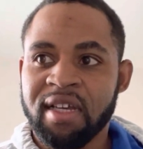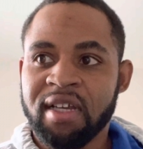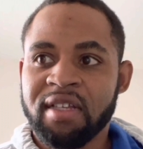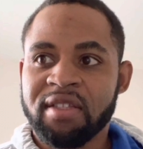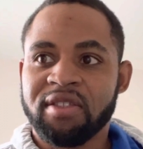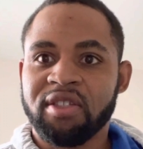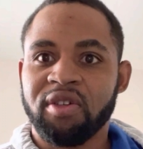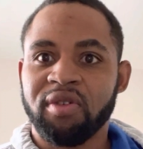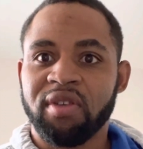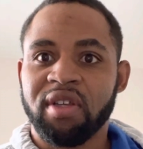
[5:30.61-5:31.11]

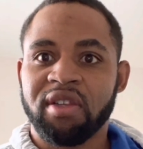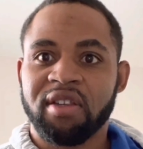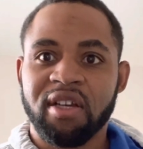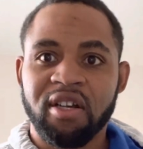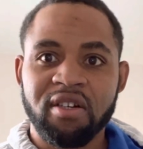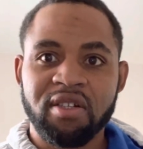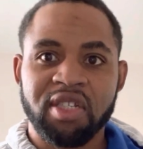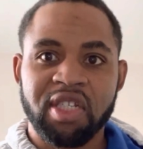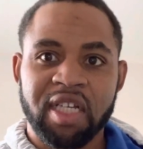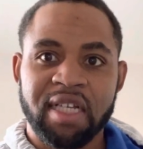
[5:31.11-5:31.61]
So the
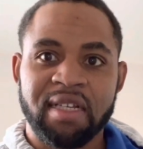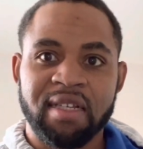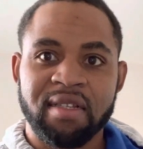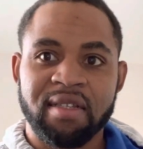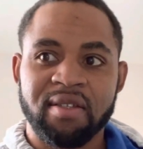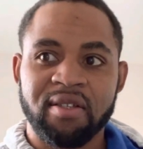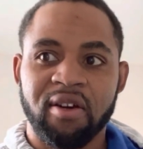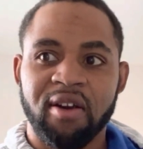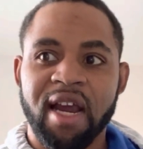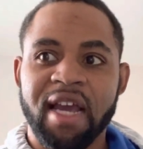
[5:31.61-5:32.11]
third
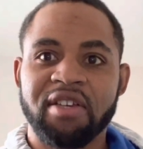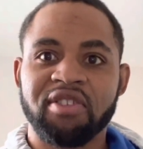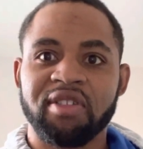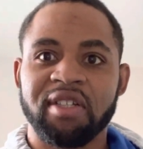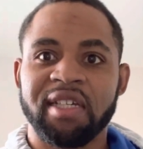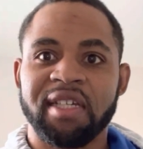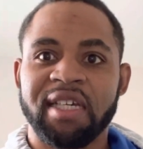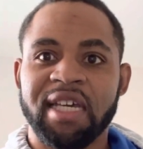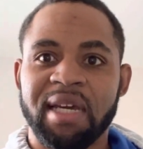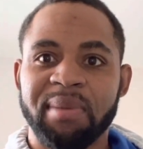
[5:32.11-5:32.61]
gens are
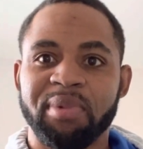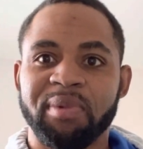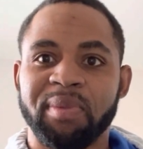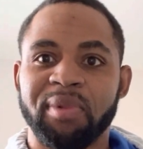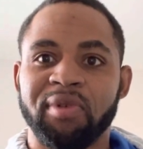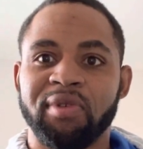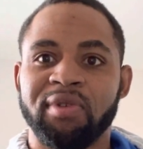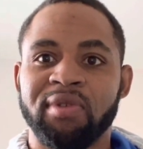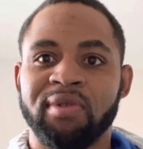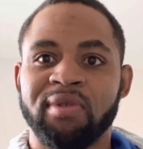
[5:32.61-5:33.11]
actually
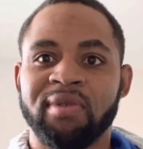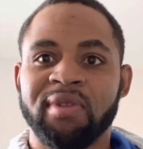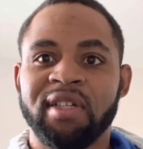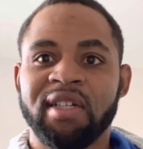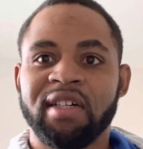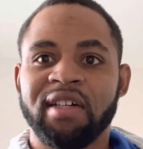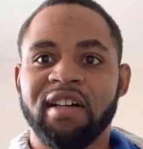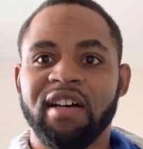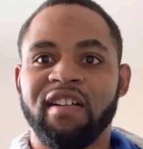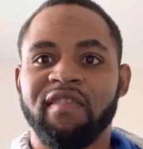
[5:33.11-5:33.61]
capable
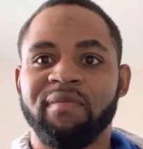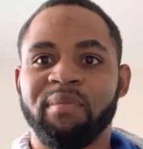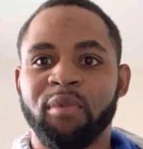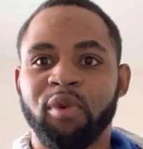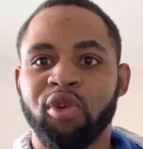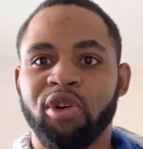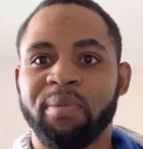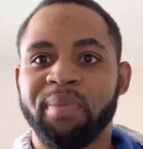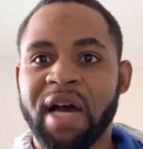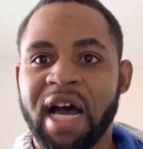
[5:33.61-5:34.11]
of
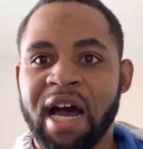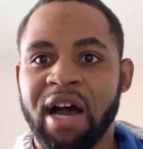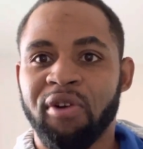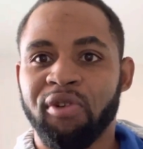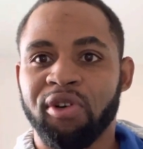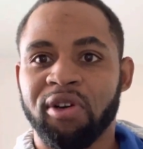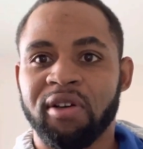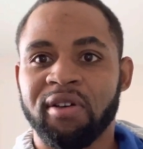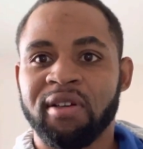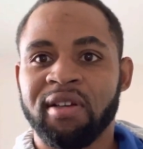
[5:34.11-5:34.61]
more
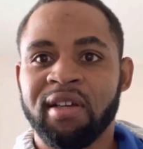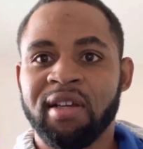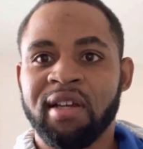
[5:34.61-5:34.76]
power